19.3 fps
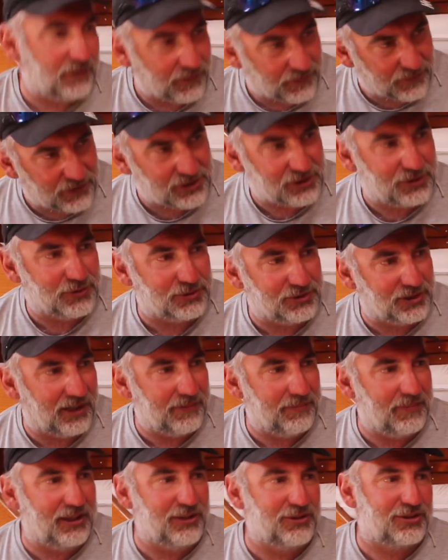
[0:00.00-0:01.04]
your physical
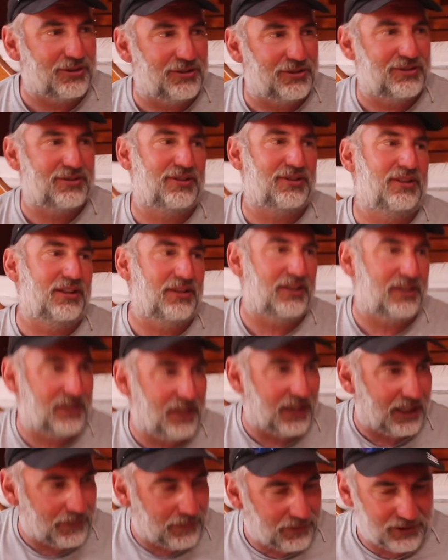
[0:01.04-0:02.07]
dimensions, and then the
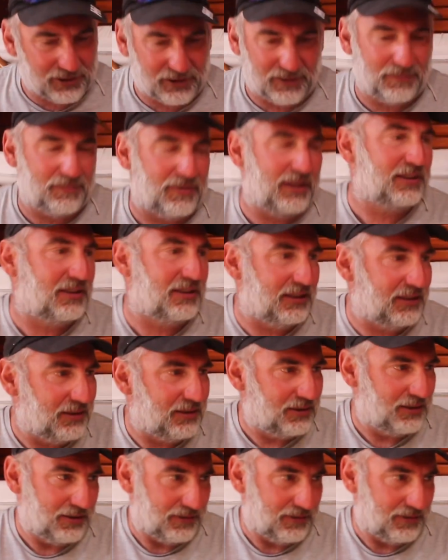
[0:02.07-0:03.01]
cable is basically